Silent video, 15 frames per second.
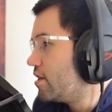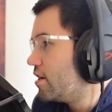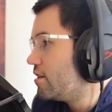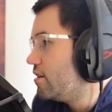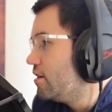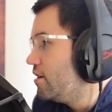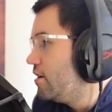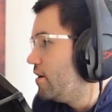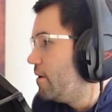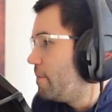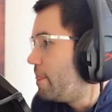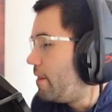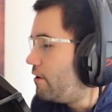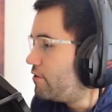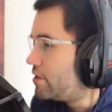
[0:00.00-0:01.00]
that
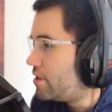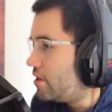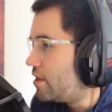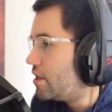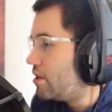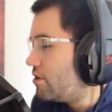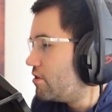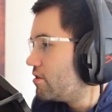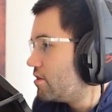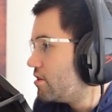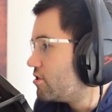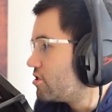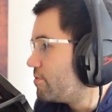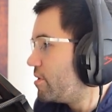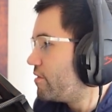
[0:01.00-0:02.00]
obviously
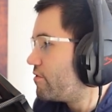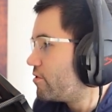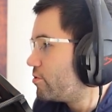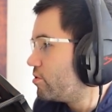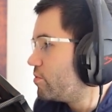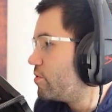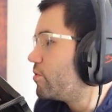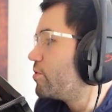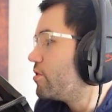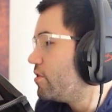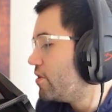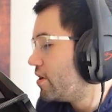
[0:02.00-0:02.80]
there's some effort to it, but when you